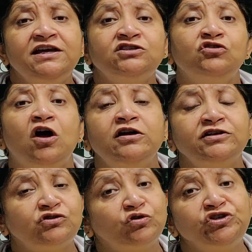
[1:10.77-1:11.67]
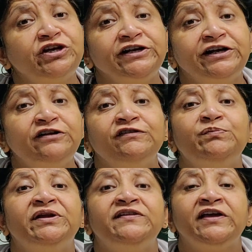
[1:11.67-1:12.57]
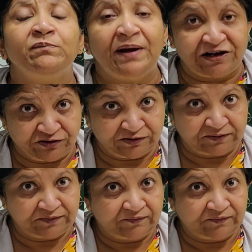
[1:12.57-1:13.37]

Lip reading: is not associated with breathing pattern.